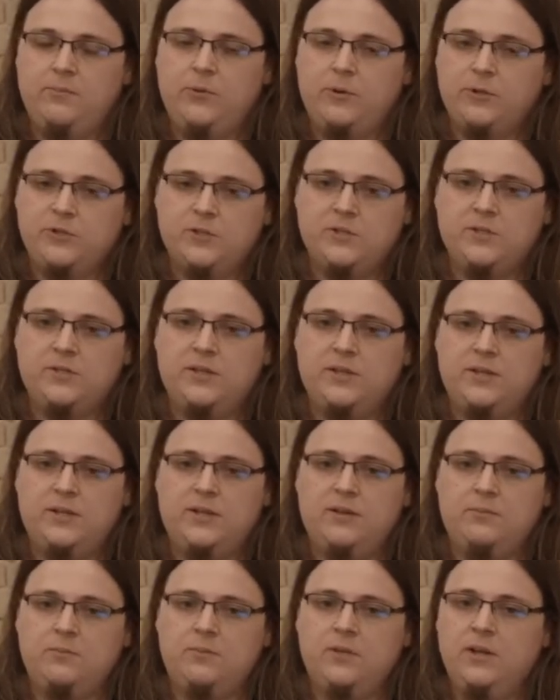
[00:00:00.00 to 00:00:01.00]
purchased
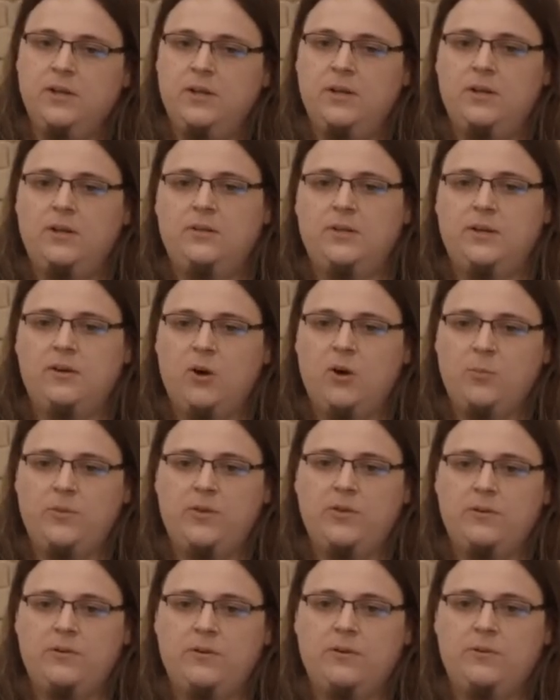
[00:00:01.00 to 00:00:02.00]
the the
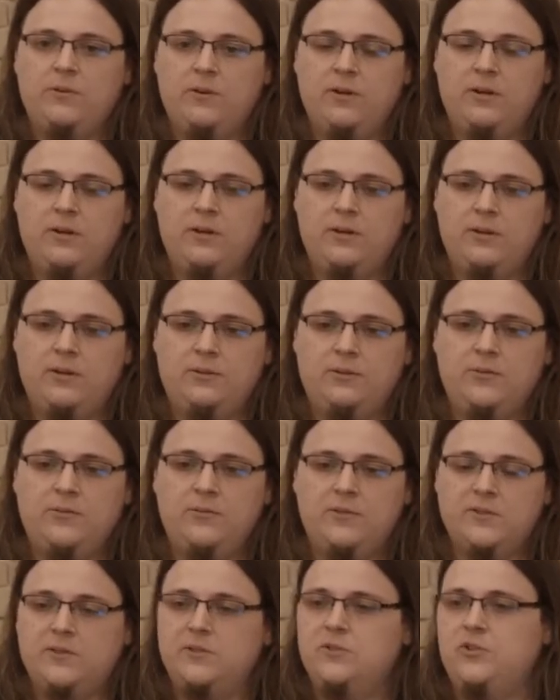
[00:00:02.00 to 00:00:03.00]
copy you're uh,
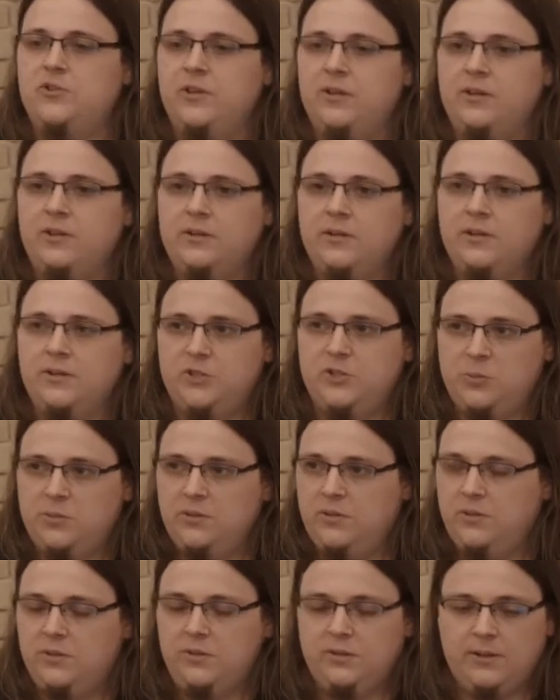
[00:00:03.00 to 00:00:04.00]
reverse engineering
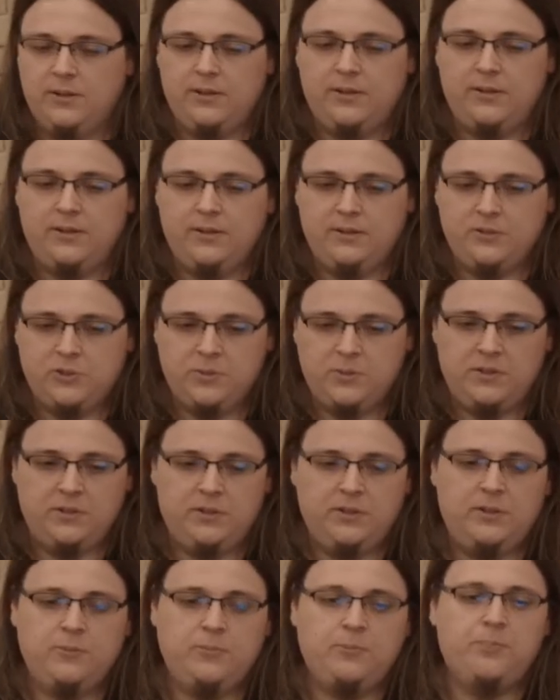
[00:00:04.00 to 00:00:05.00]

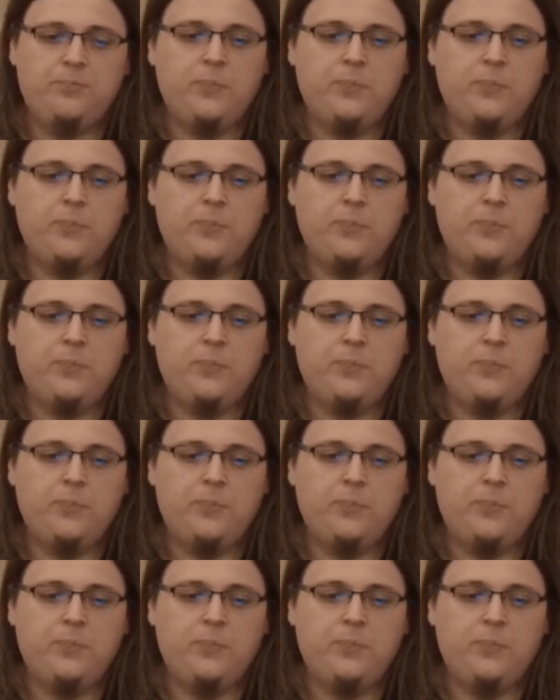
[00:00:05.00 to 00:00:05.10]
legitimately.